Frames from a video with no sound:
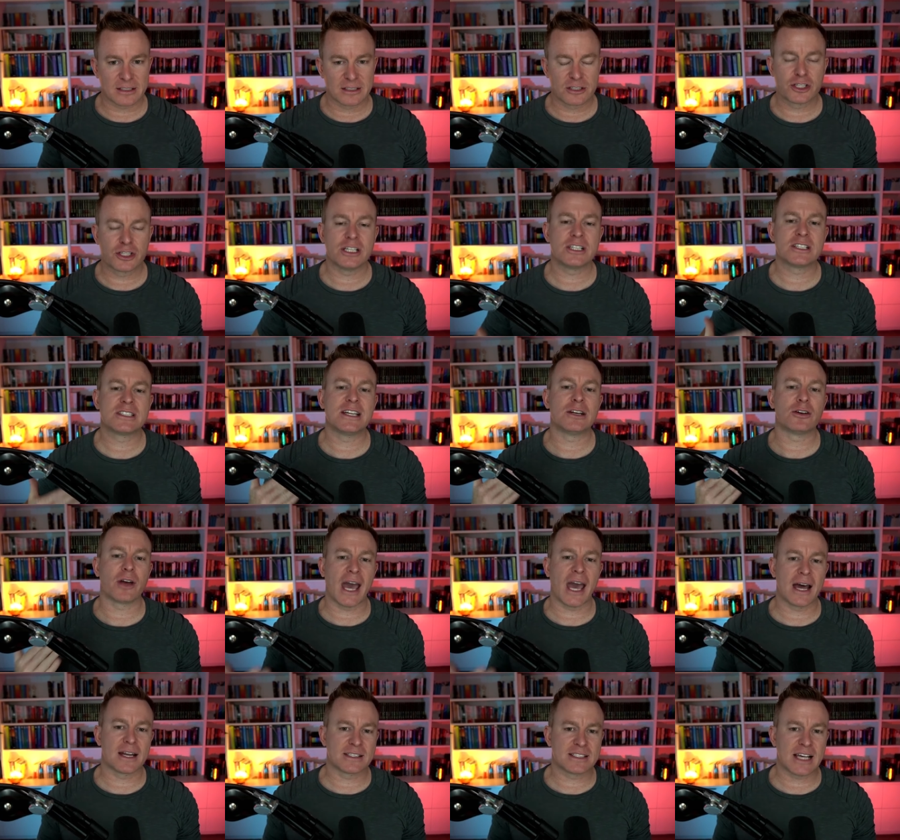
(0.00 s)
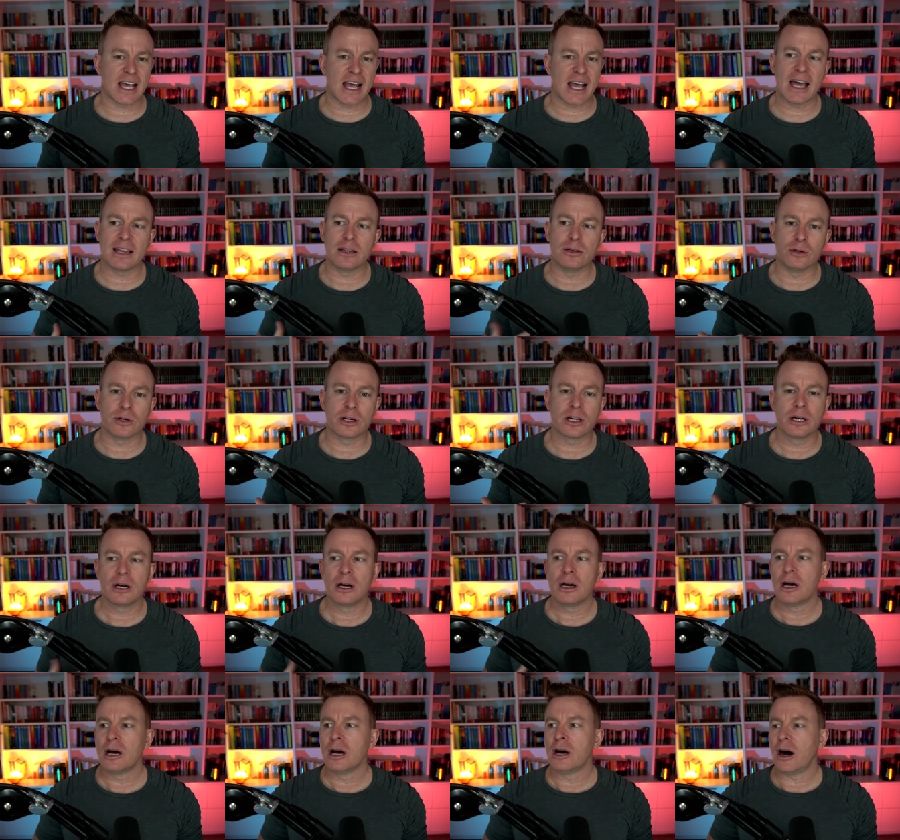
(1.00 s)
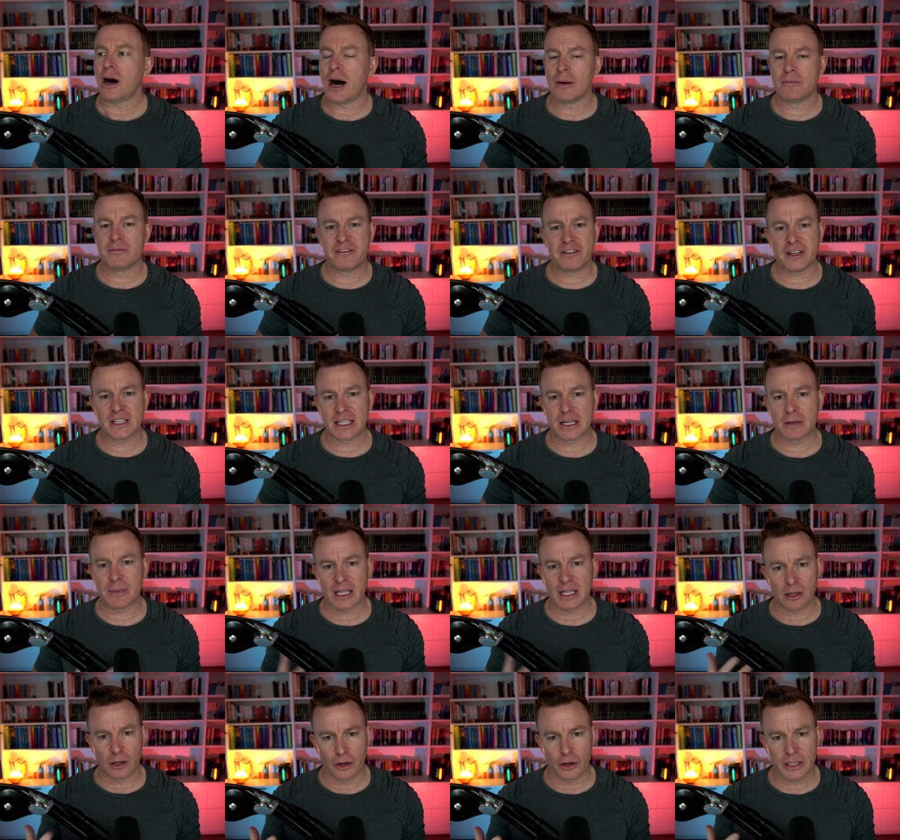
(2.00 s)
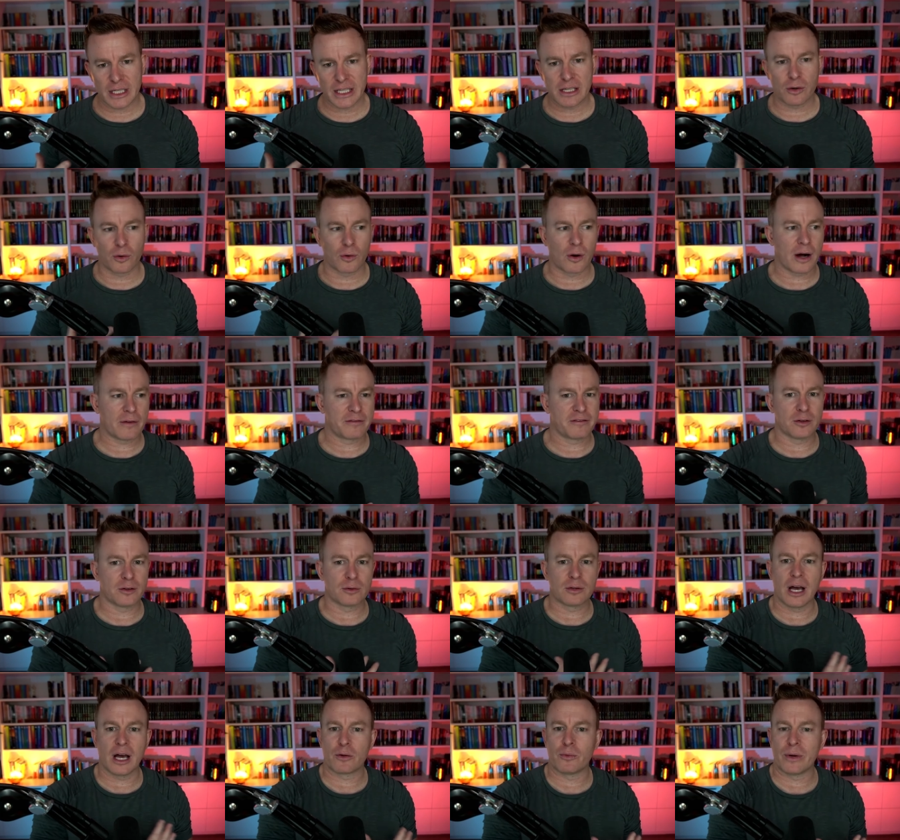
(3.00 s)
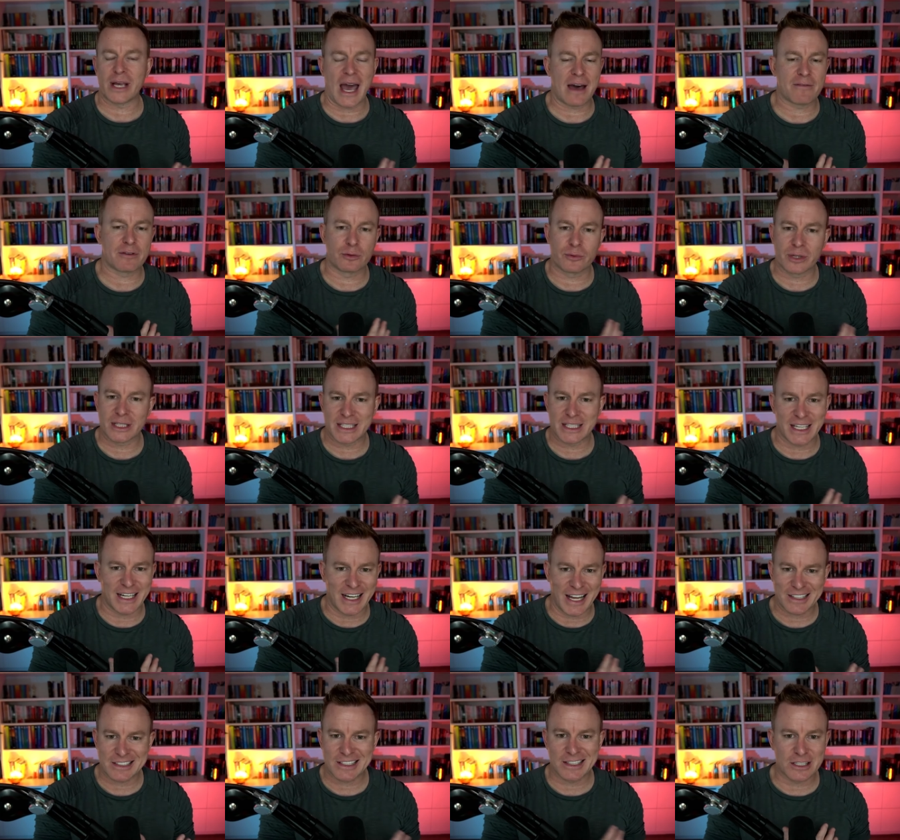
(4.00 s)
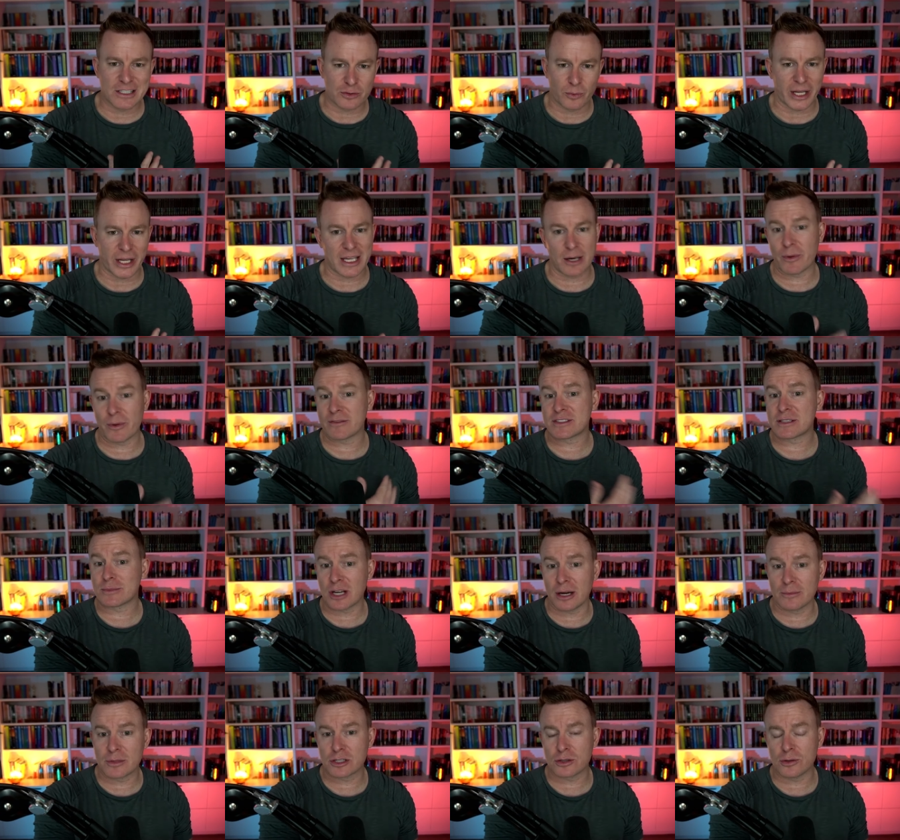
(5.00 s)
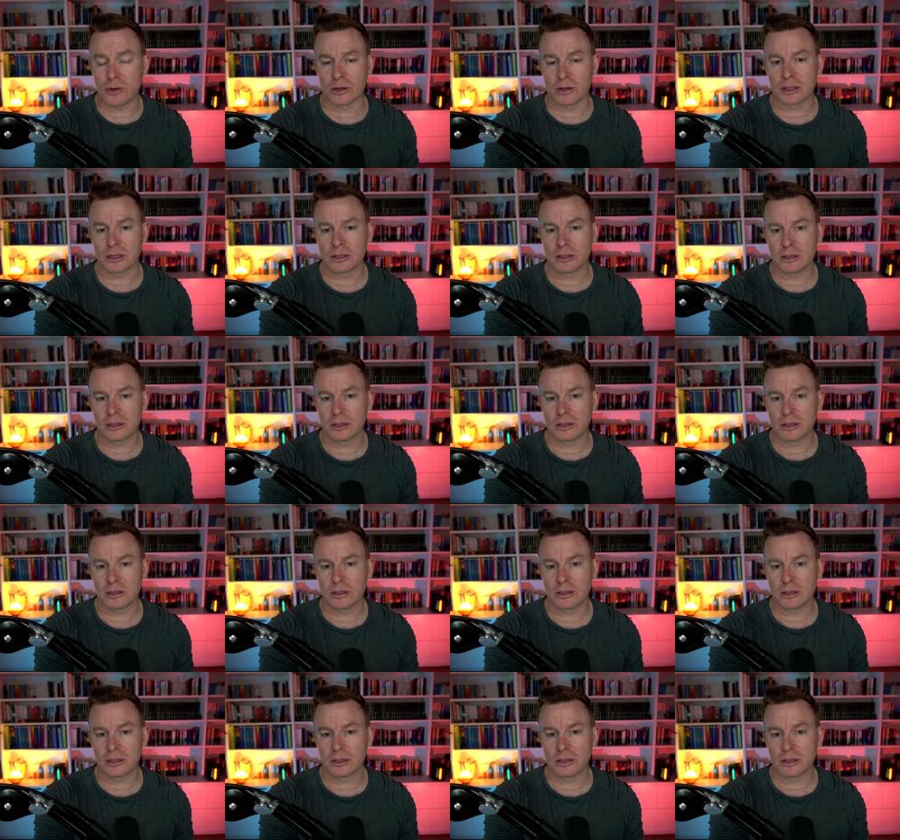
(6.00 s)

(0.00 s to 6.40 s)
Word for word: She just didn't know how to say, hey, look, I'm feeling a bit lonely, or I feel like we haven't really connected this week. Can we have some time to talk?